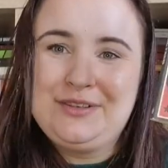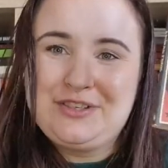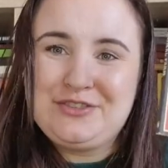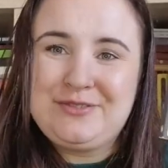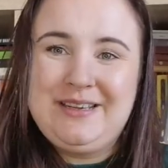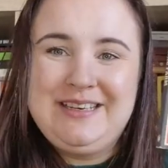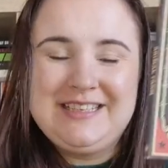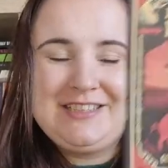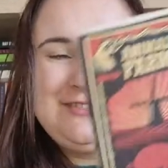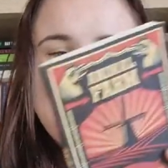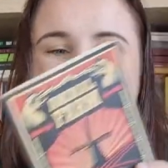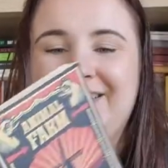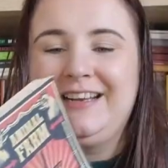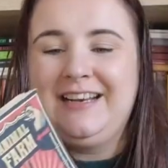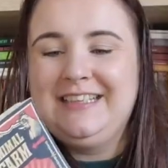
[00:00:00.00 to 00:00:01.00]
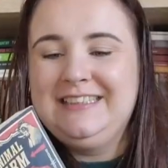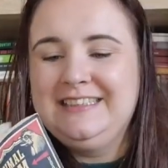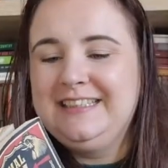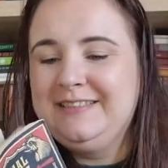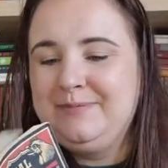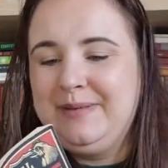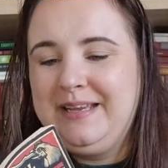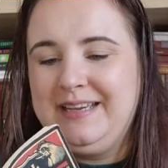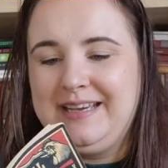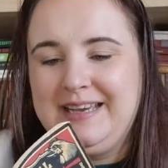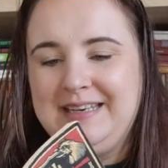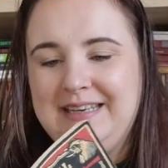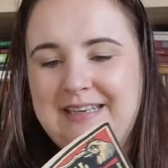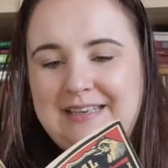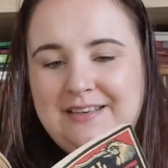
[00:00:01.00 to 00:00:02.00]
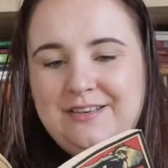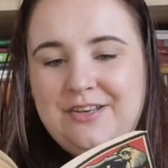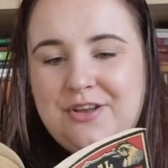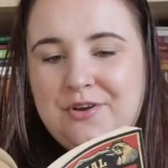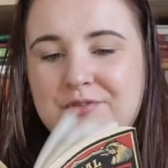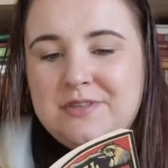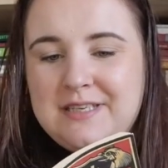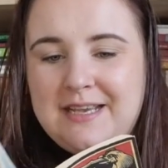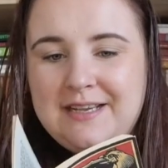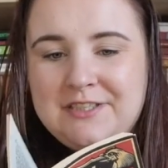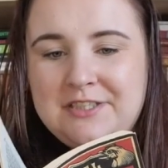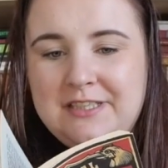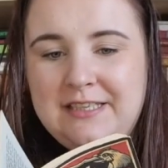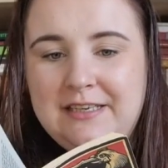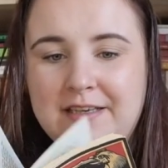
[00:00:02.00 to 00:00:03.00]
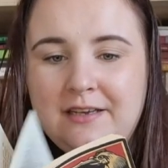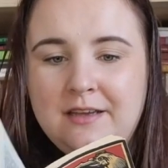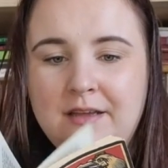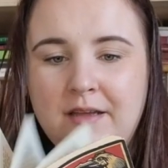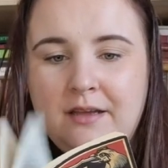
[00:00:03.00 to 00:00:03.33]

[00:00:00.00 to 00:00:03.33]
the train as well and I didn't make any notes actually.